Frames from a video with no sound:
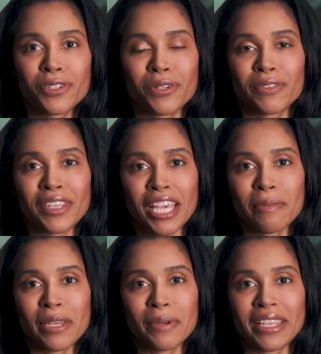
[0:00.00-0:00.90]
I think that they're
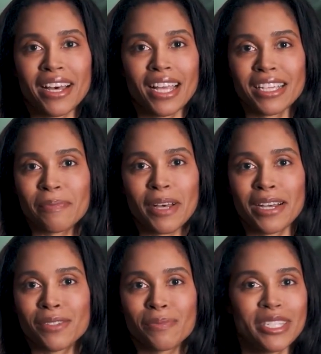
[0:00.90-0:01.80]
thinking well
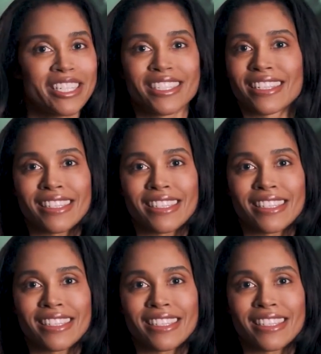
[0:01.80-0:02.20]
beyond just the